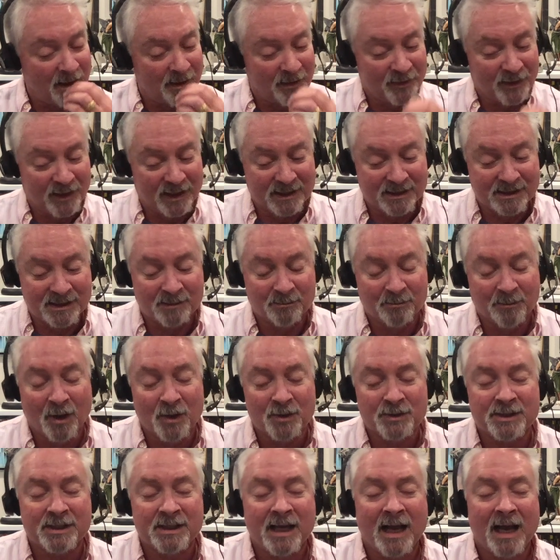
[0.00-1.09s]
things in
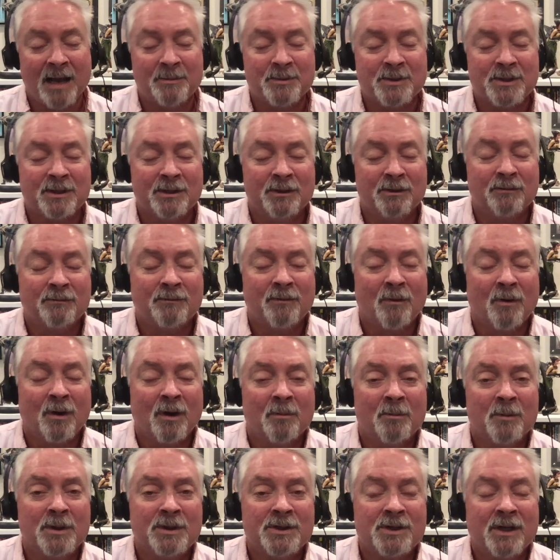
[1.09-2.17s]
mostly absolute
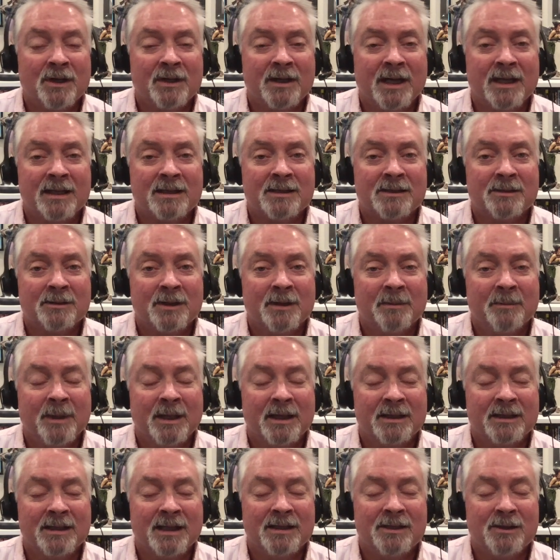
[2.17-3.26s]
form, which I'll get to in a
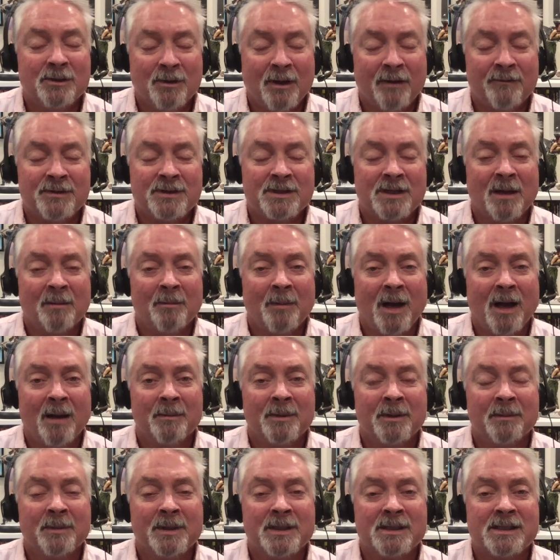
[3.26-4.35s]
minute. They do have some
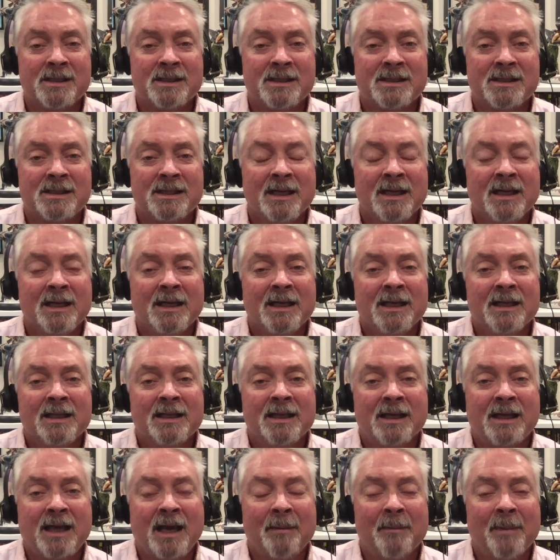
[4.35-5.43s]
omnibuses
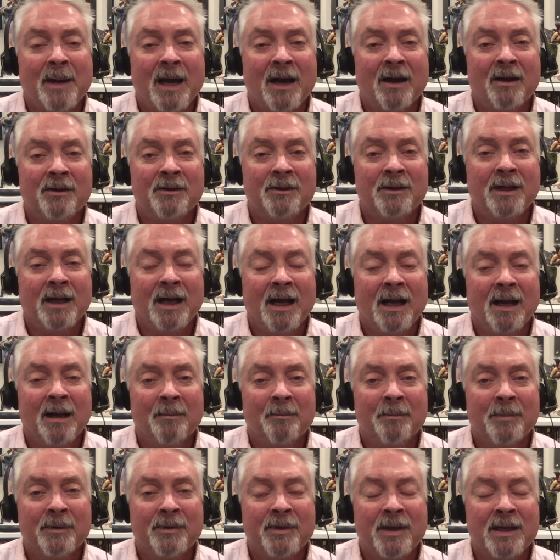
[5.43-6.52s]
that come out, uh,
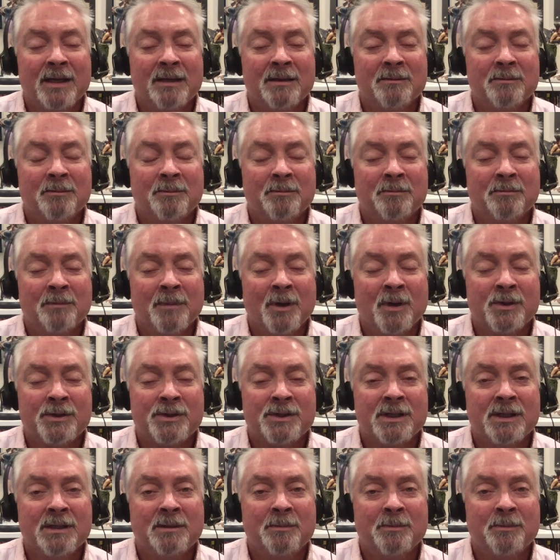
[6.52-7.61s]
but they
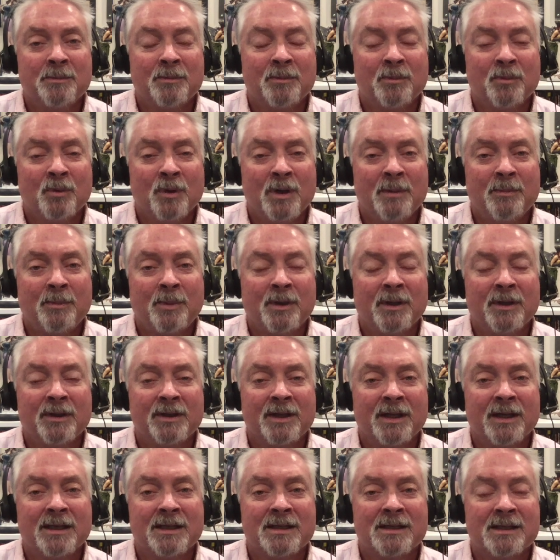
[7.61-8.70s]
mostly reprint
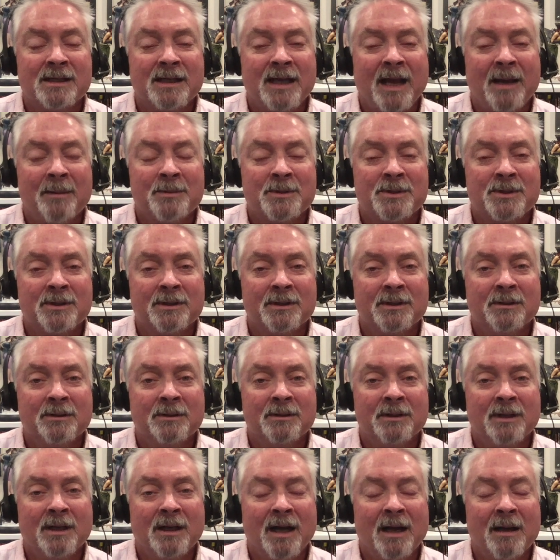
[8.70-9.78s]
things in
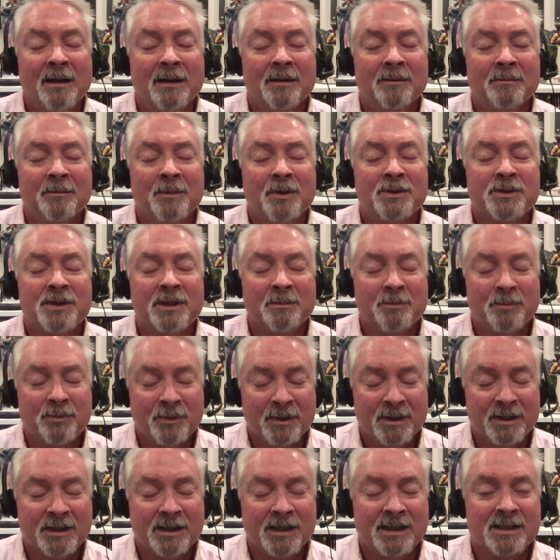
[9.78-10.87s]
absolute... Uh, mostly
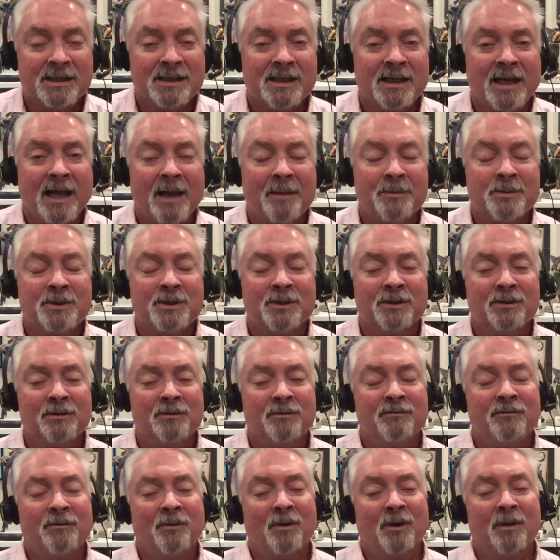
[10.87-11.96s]
print things in
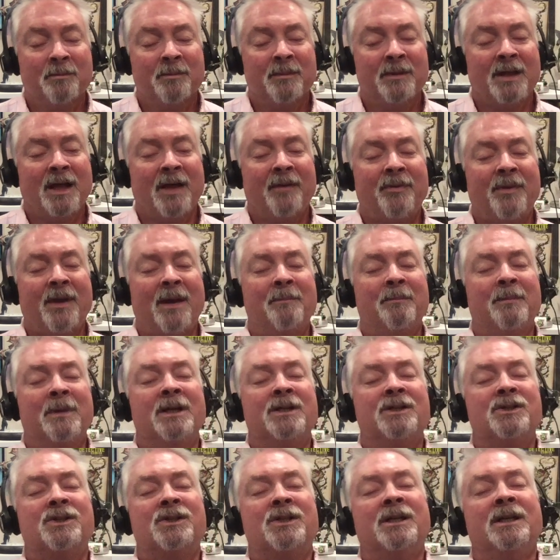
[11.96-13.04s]
absolute form, not that
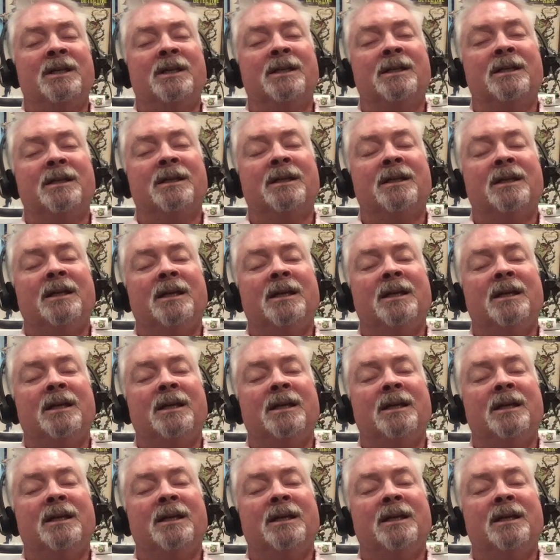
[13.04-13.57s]
much in...